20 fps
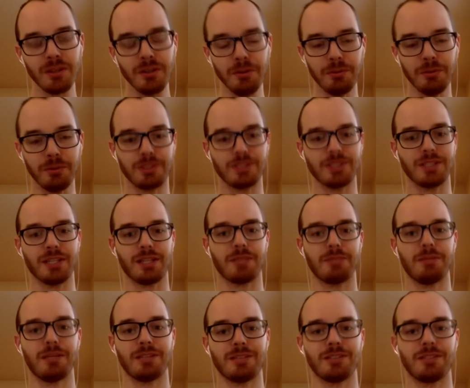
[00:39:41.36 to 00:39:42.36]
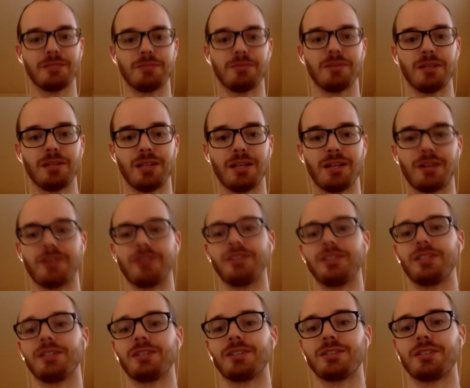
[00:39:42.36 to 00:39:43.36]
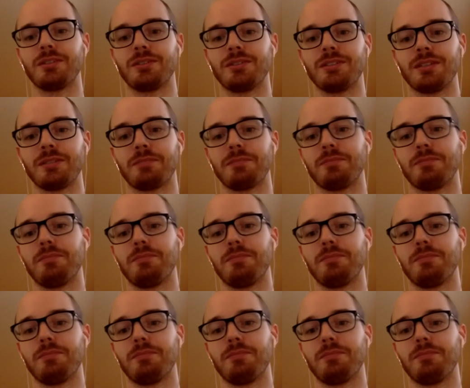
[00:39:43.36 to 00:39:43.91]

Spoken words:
which like makes it a lot uglier. So it's like